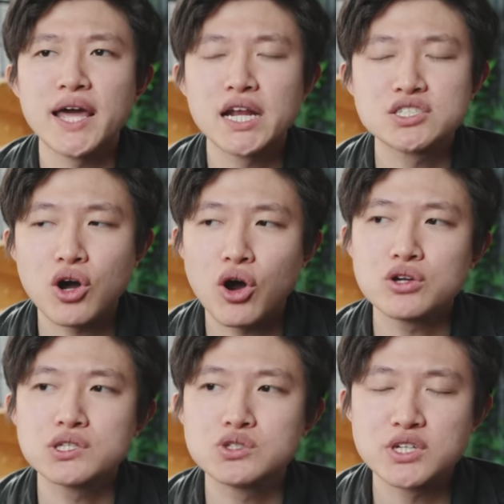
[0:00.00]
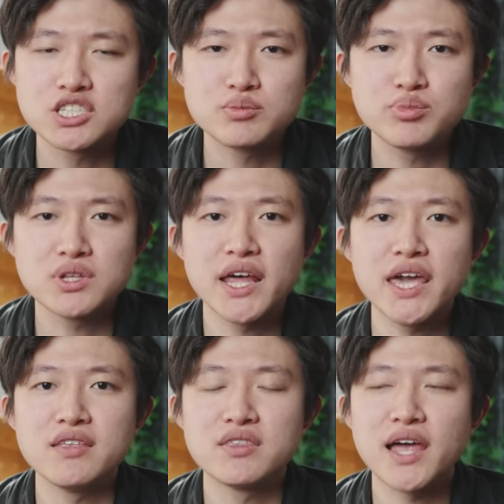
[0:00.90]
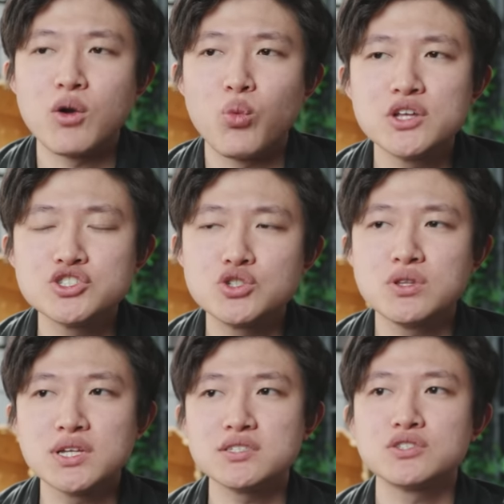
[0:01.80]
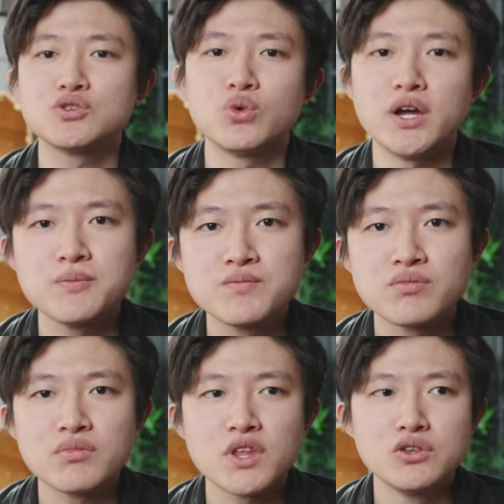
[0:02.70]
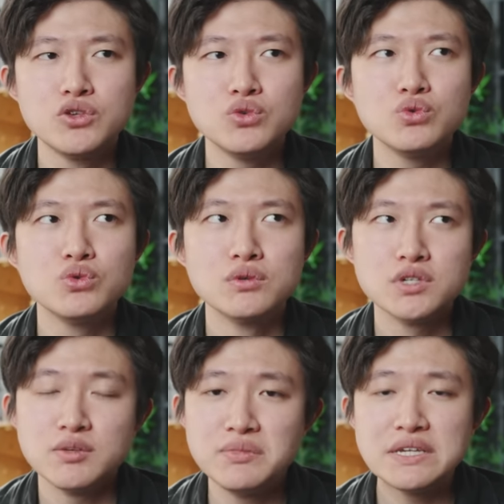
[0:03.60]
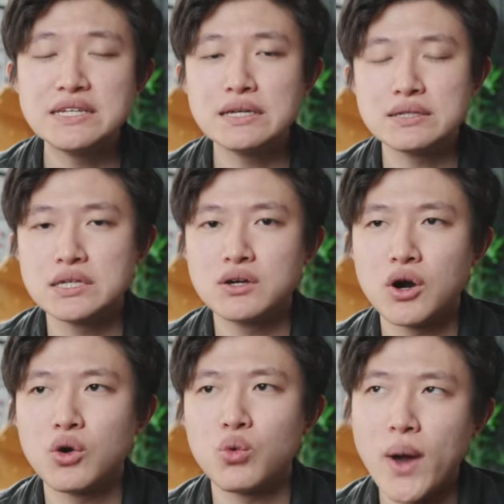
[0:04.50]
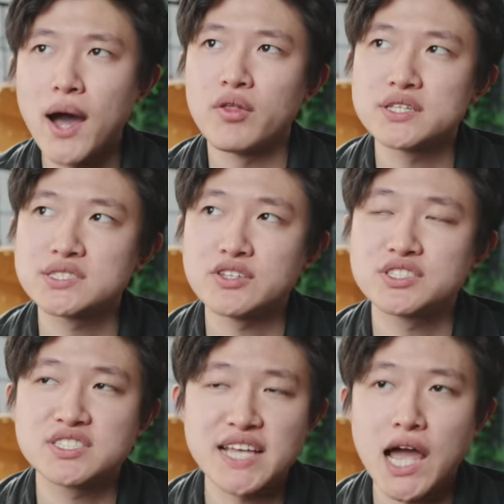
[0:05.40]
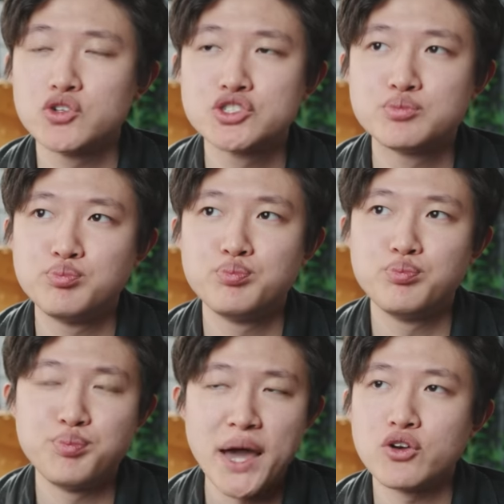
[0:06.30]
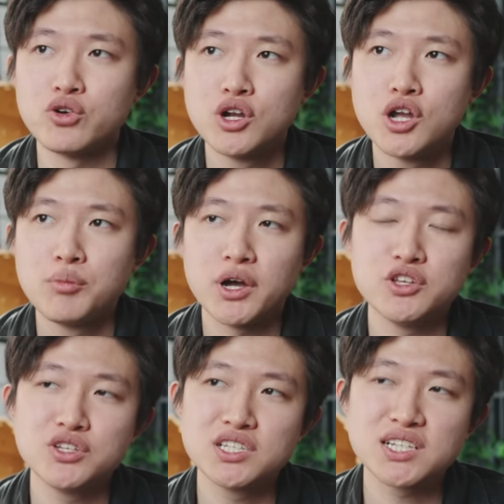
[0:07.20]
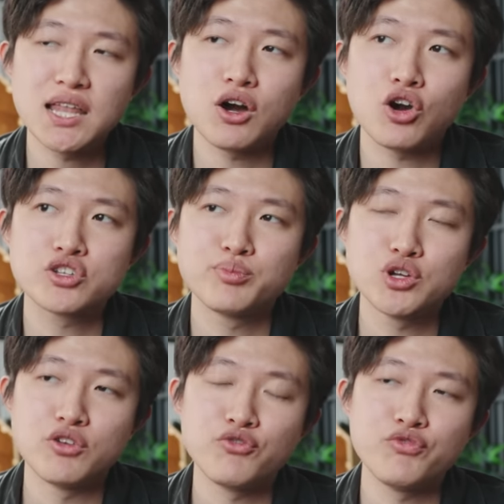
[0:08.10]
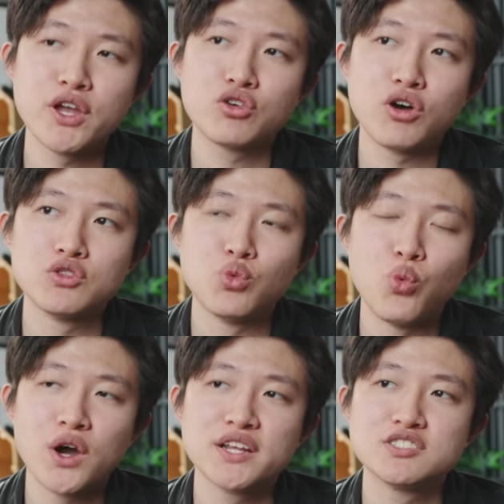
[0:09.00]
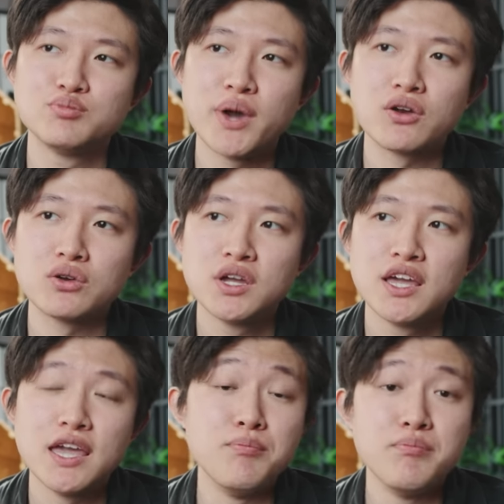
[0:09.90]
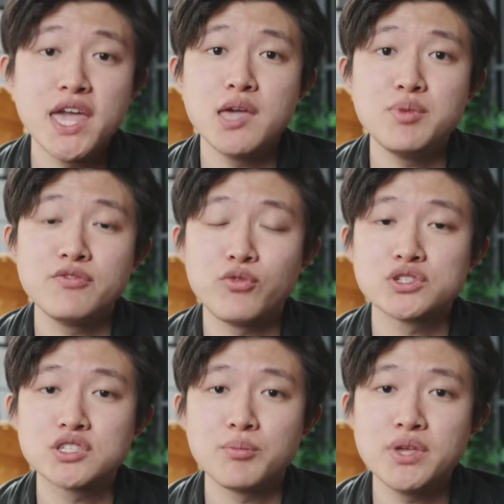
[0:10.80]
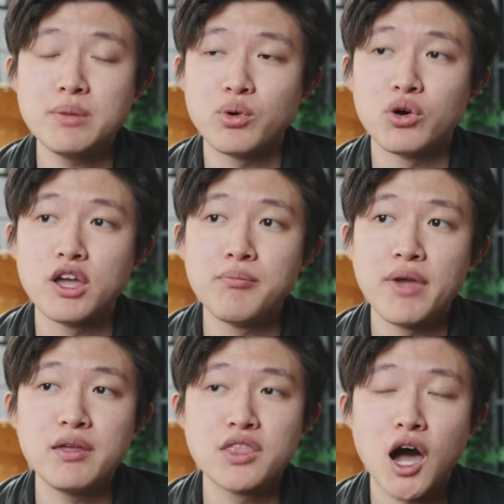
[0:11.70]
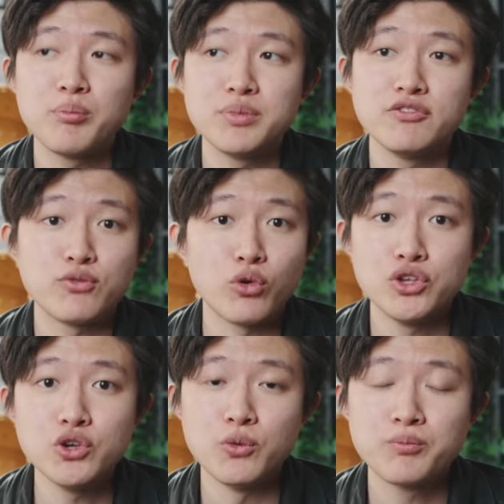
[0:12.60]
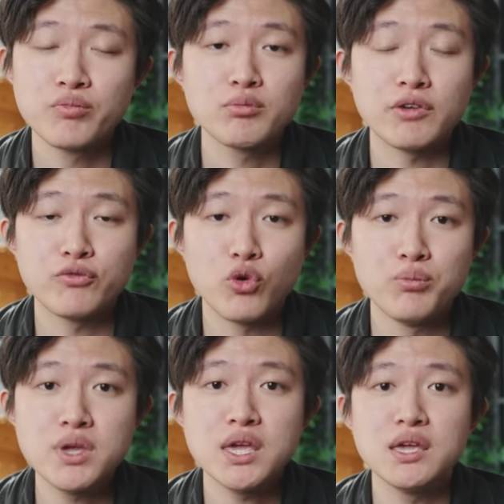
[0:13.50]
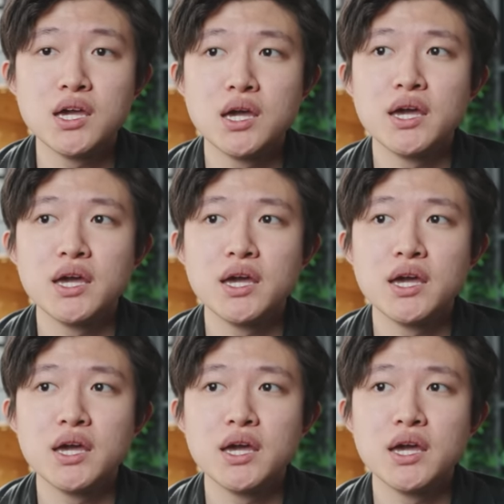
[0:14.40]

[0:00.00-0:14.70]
that is hard to explain, that once you listen to it, you immediately go, wow, that sounds better. But it's kind of hard to put your finger on what is better. It may be for some people, it may not be for you. But for me,